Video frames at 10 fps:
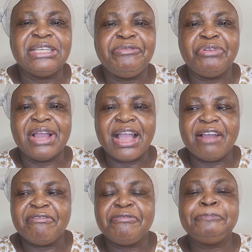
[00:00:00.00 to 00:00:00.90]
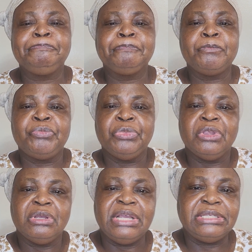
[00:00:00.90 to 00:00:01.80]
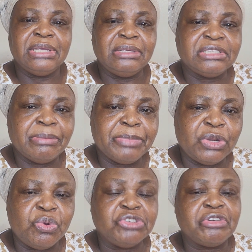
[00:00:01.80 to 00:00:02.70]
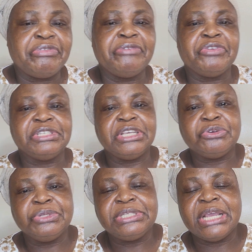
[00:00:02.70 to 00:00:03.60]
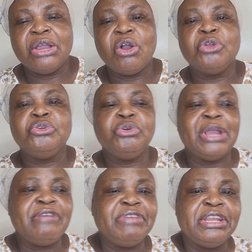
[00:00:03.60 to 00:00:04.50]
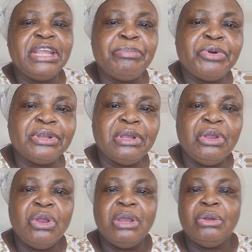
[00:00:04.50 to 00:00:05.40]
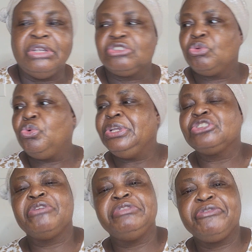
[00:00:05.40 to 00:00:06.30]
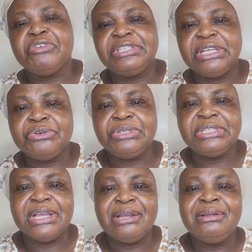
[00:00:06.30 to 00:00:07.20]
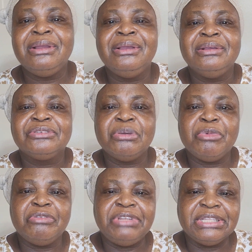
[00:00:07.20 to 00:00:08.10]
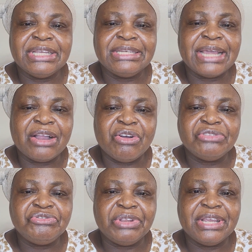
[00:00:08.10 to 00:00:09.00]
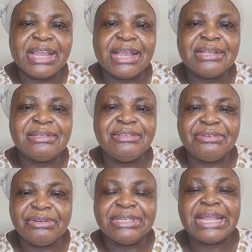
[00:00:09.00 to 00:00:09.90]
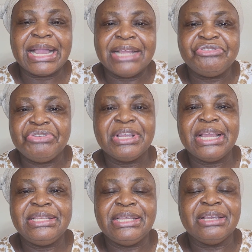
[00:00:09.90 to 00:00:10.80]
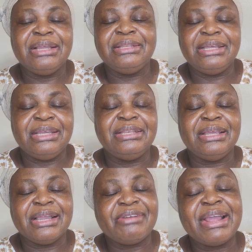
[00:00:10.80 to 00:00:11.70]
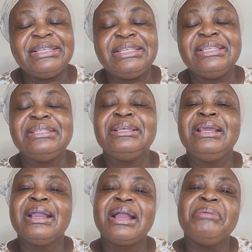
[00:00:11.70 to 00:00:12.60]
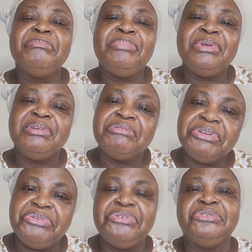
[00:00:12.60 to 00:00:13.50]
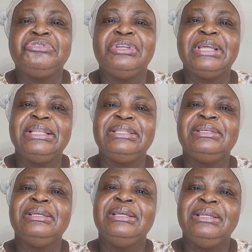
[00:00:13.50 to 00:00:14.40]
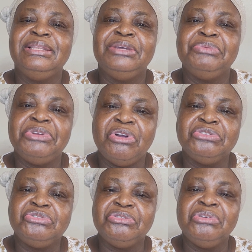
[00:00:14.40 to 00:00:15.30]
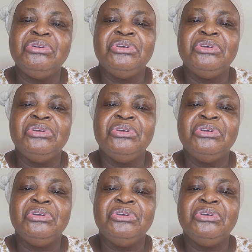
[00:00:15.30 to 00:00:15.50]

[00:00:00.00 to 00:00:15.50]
if you have somebody who is suffering from sickle cell, or you have a neighbor who is suffering from sickle cell, some of the things that cause trigger, that can trigger the crisis can be reduced, so that they will also